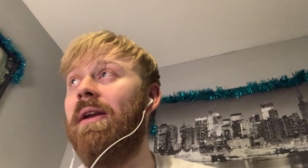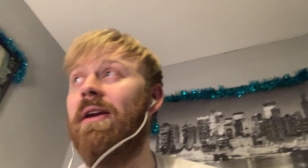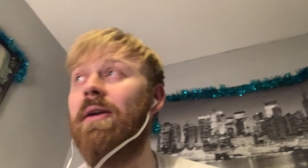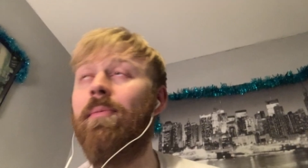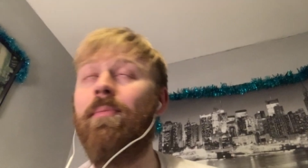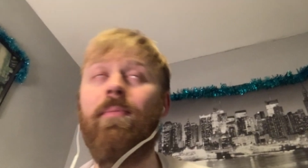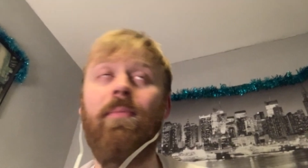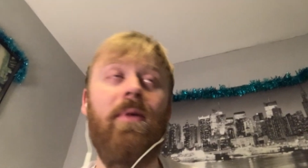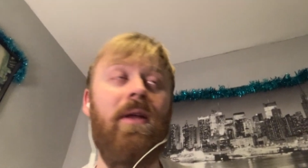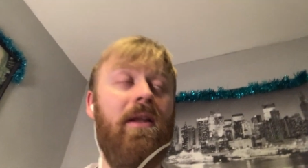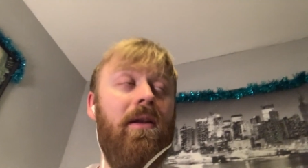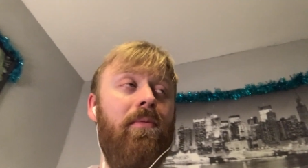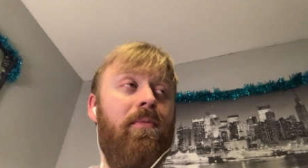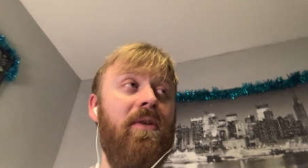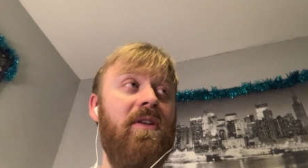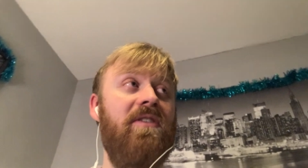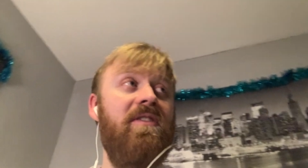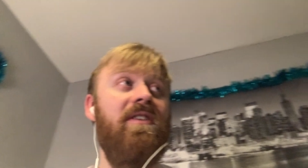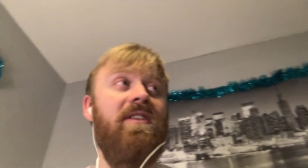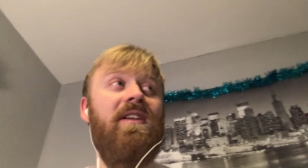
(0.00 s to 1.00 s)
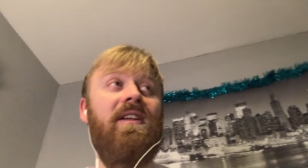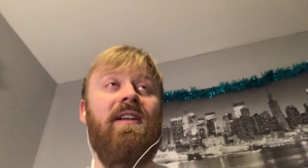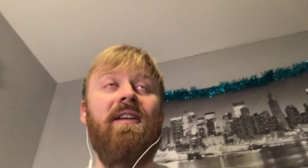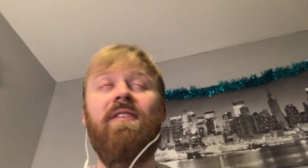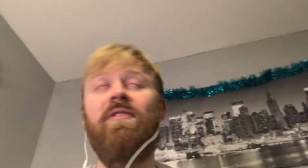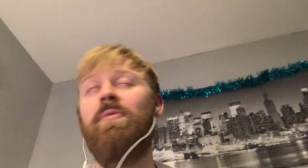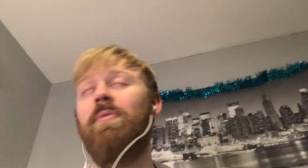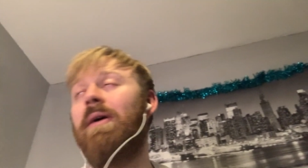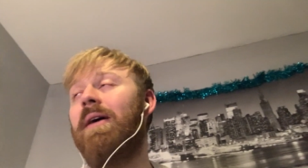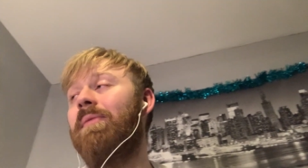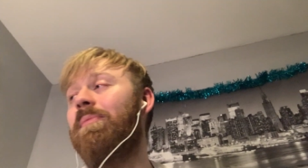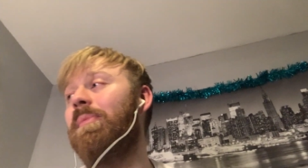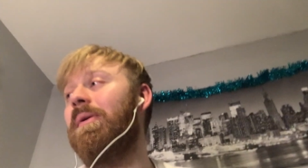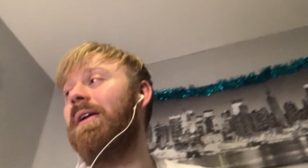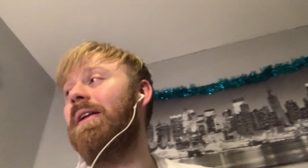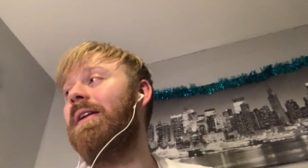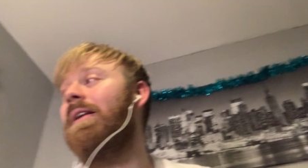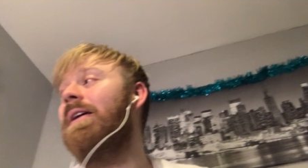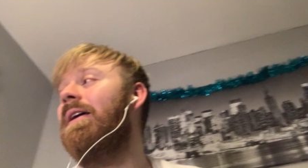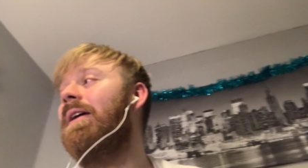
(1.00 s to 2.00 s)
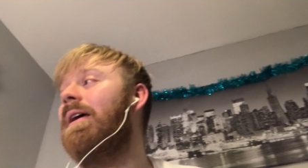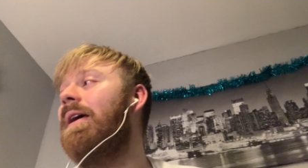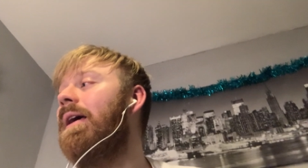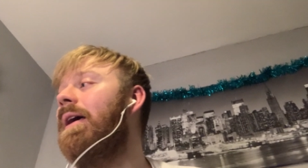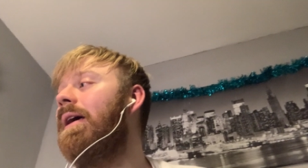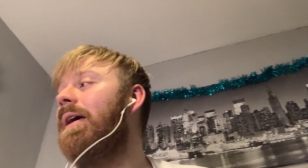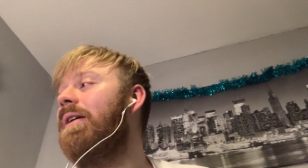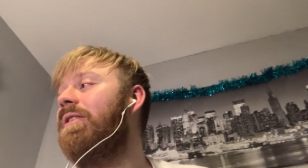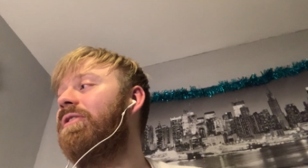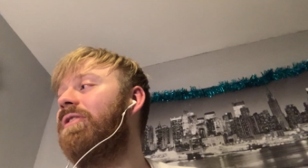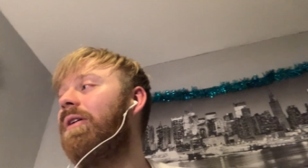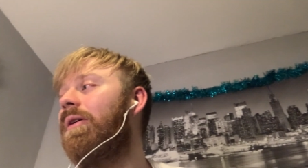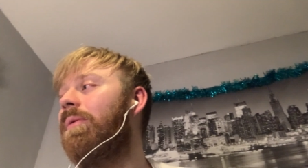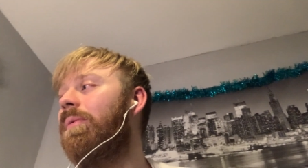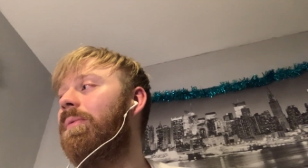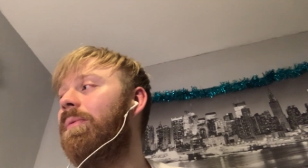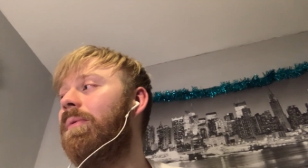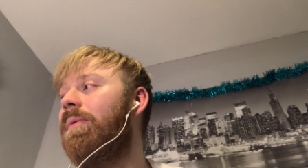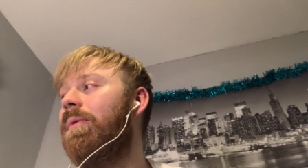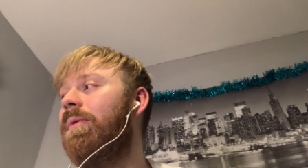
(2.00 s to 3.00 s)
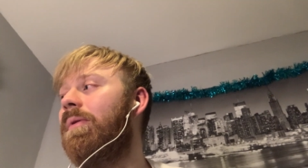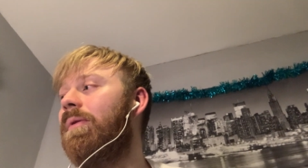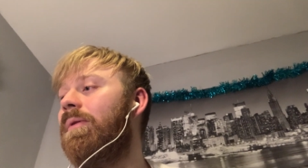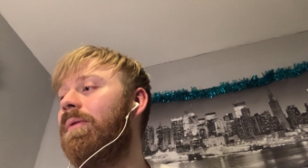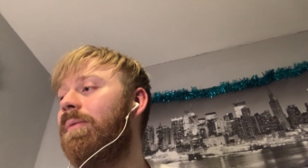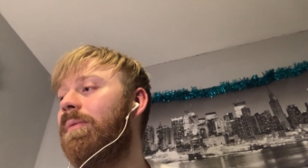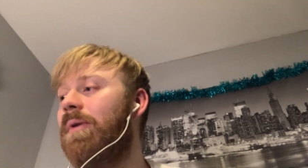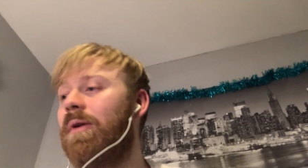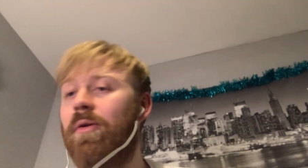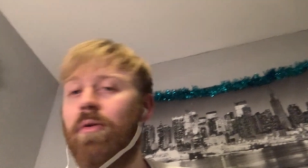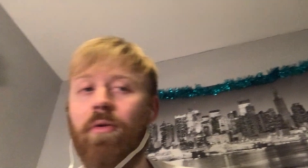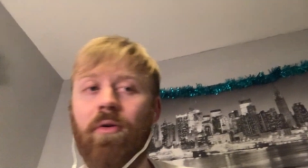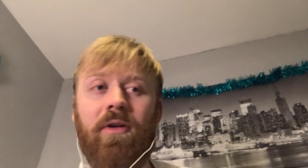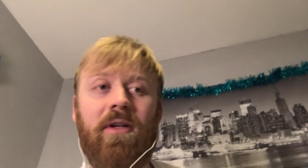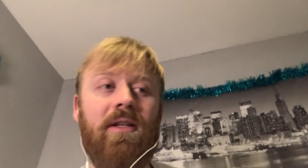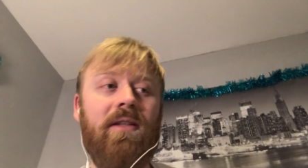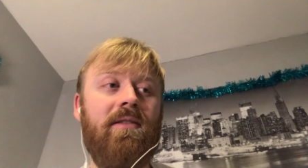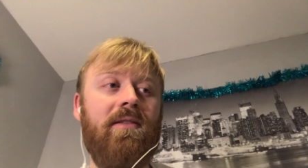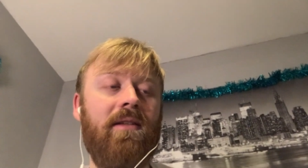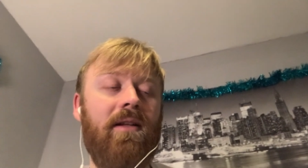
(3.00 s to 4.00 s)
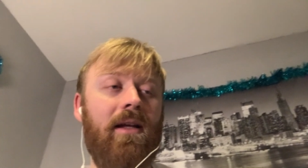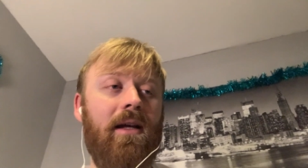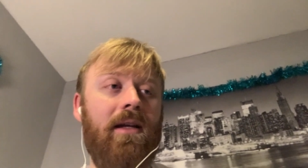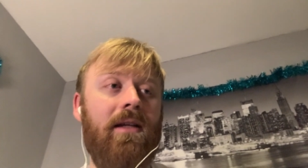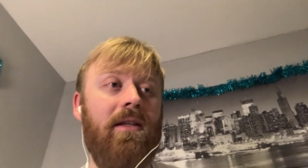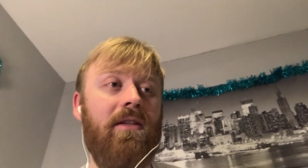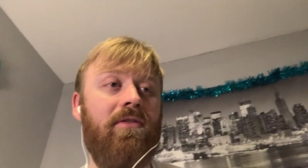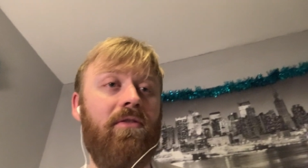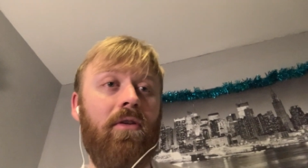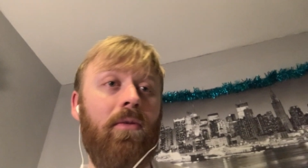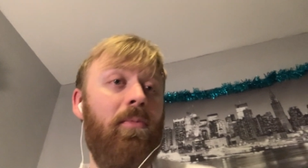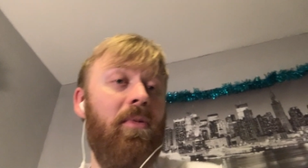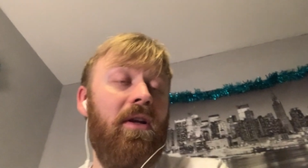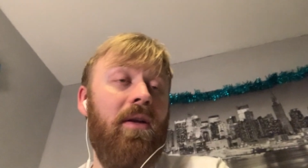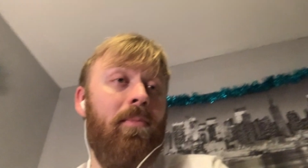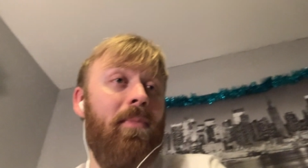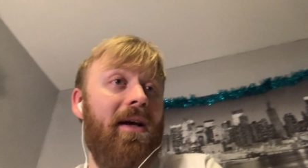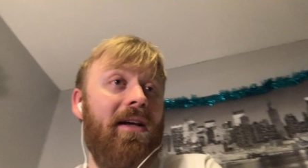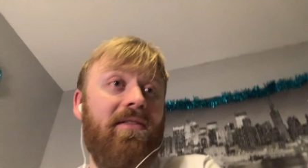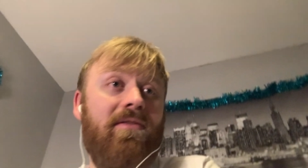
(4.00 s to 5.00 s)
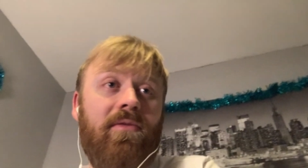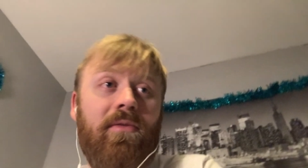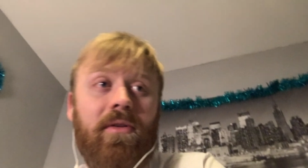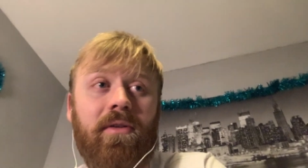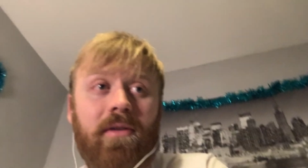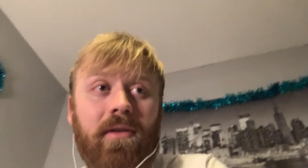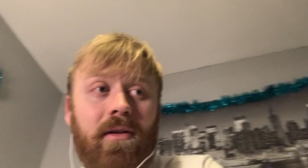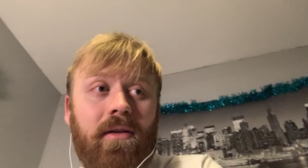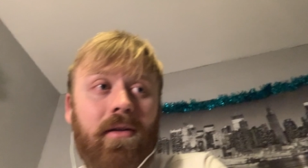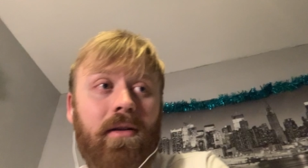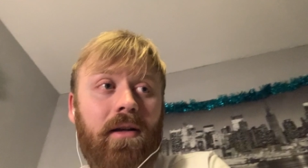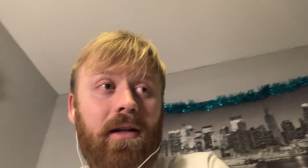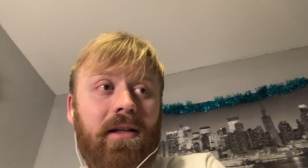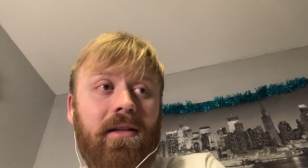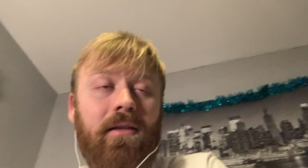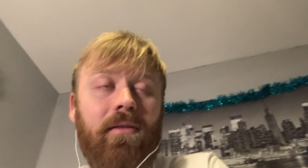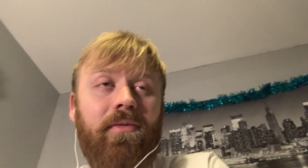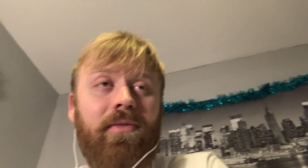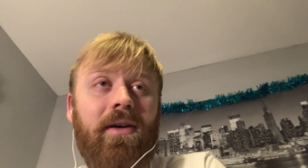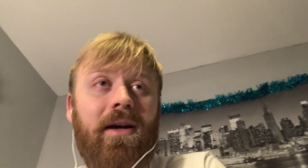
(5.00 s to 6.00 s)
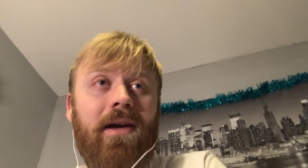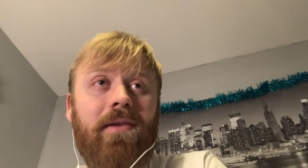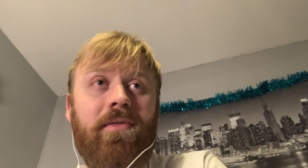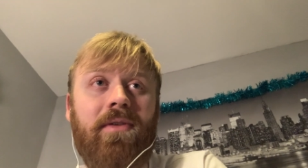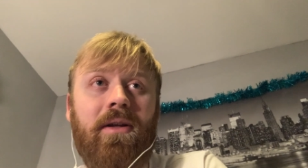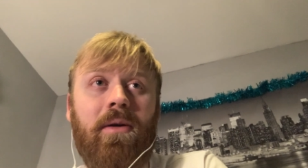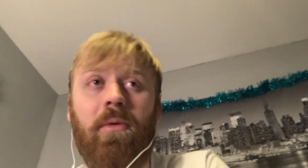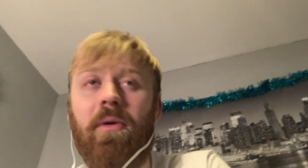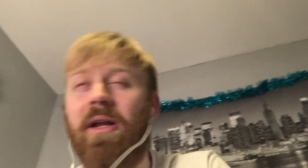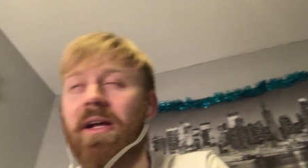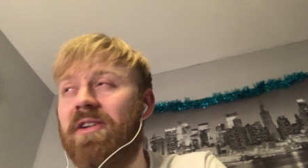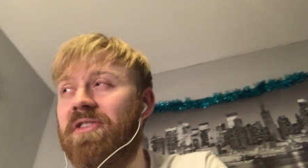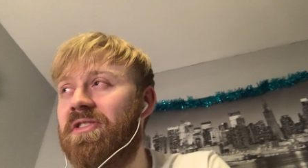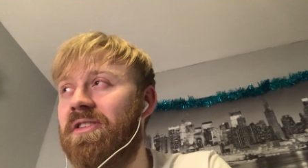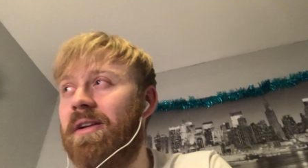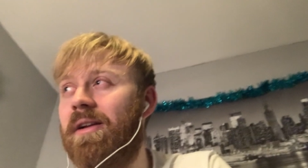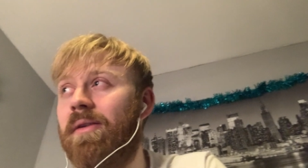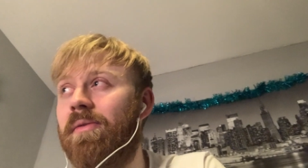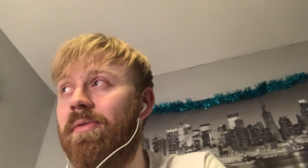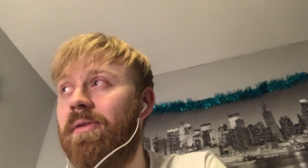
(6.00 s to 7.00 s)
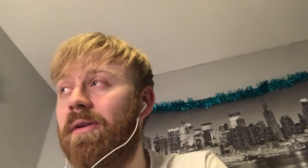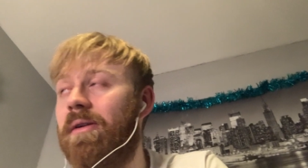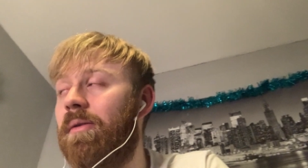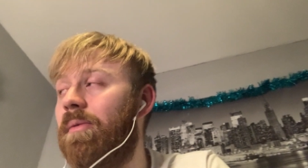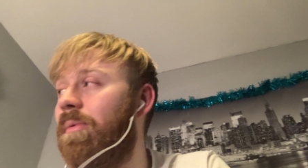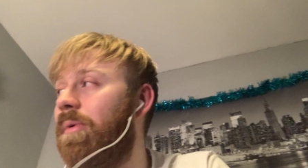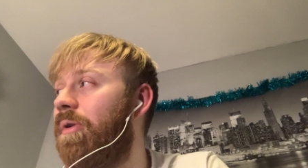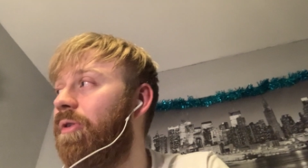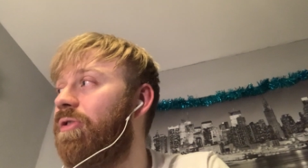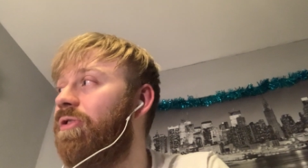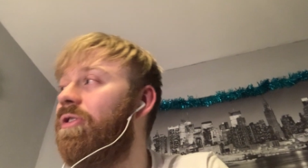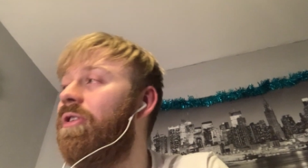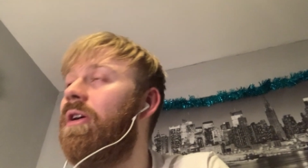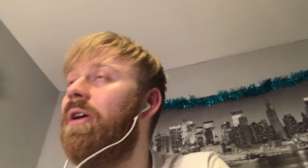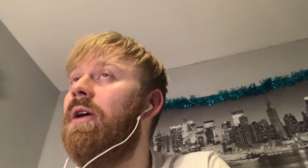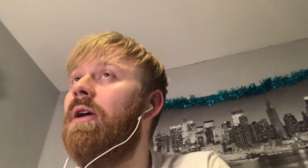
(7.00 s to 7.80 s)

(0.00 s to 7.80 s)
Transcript: in the, in recent years we have been, so we're unlucky today. It's not been a battering like the five 0 last year. I think it was.